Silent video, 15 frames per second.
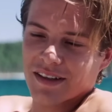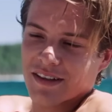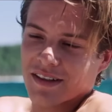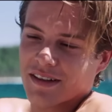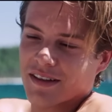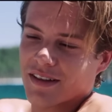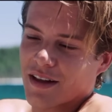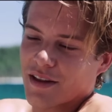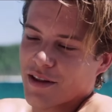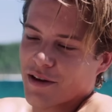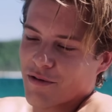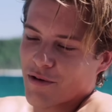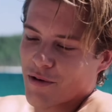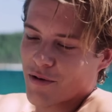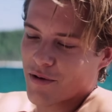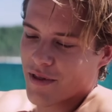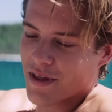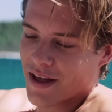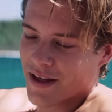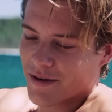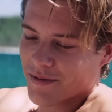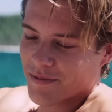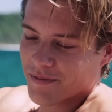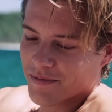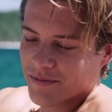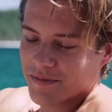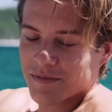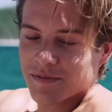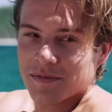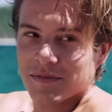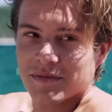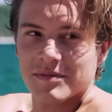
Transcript: world of affection and loyalty, their